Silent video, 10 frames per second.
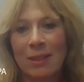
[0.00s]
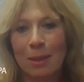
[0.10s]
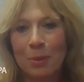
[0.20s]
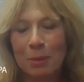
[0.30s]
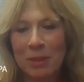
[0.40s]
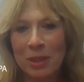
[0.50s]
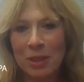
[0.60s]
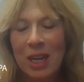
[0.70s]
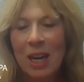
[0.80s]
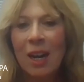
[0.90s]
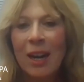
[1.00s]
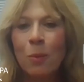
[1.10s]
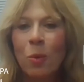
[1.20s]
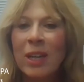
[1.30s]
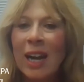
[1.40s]
implementer.
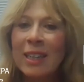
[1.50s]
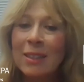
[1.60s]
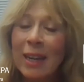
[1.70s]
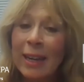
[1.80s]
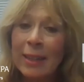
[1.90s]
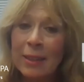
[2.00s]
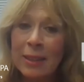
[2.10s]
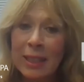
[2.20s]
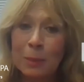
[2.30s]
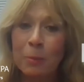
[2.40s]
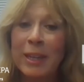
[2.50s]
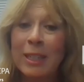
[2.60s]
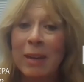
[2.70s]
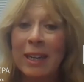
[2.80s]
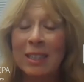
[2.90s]
And what I explain
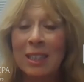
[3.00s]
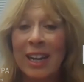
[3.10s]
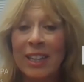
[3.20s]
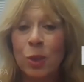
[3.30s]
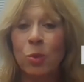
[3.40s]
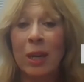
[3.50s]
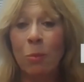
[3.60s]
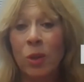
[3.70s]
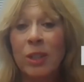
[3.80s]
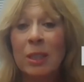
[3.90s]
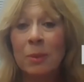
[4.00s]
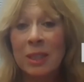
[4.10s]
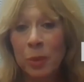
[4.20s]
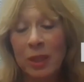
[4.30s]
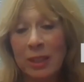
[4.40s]
to my clients when I'm working
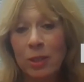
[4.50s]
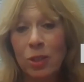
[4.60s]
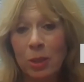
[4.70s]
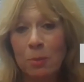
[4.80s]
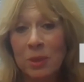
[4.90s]
with leadership